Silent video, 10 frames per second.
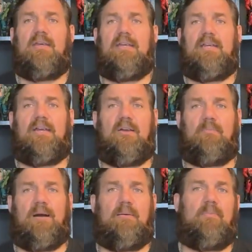
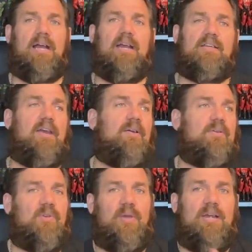
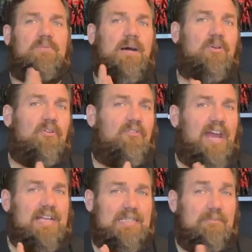here's my little
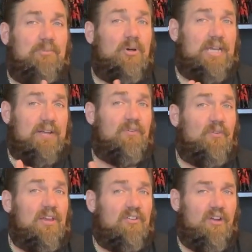fantasy booking for
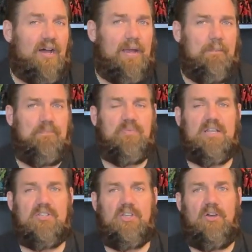this, right?
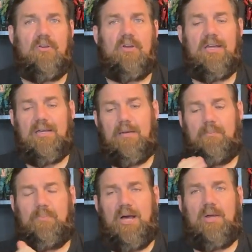So,
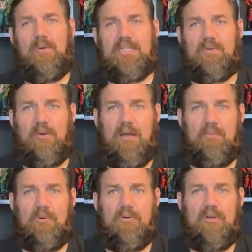Punk wins the
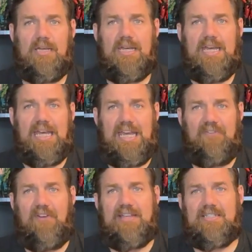Rumble. He
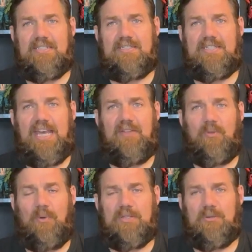faces Seth
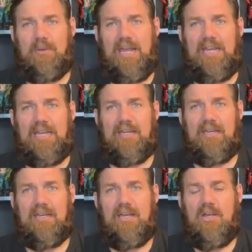at WrestleMania.
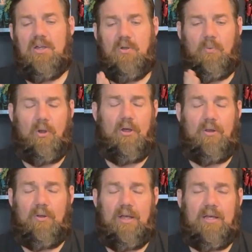
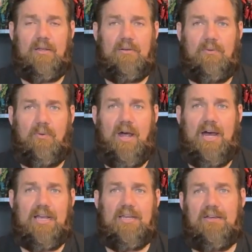
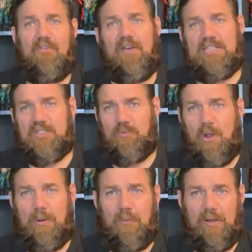Rock faces
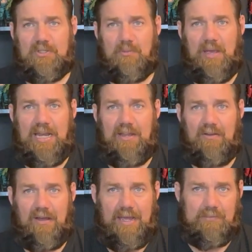Roman at WrestleMania,
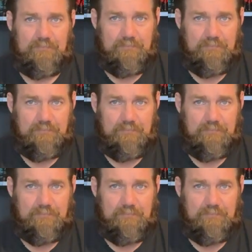right?